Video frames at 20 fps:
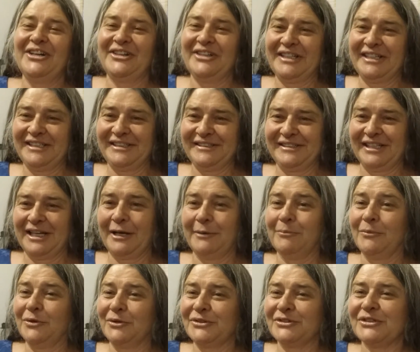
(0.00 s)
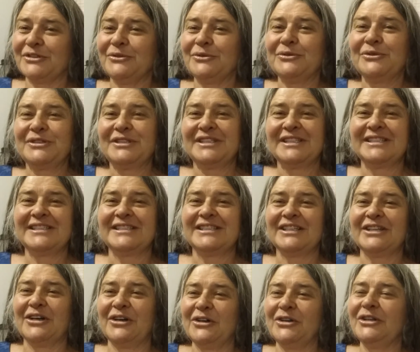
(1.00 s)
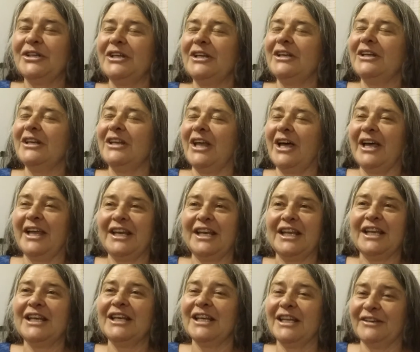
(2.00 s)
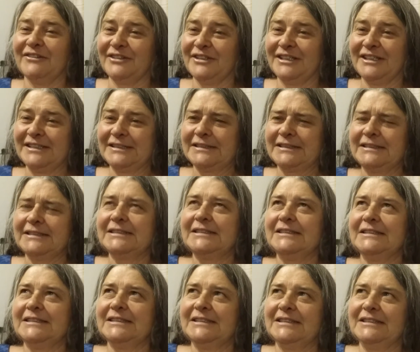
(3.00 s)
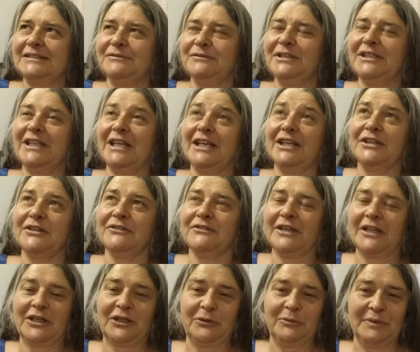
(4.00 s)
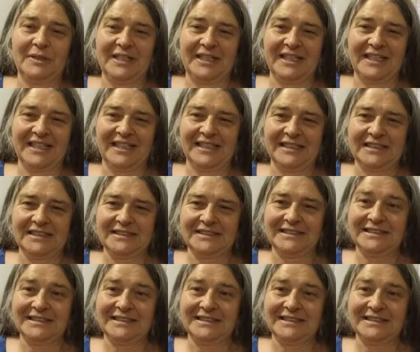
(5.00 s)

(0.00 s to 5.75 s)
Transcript: All right. I'm also autistic online and loving it without a vacuum cleaner.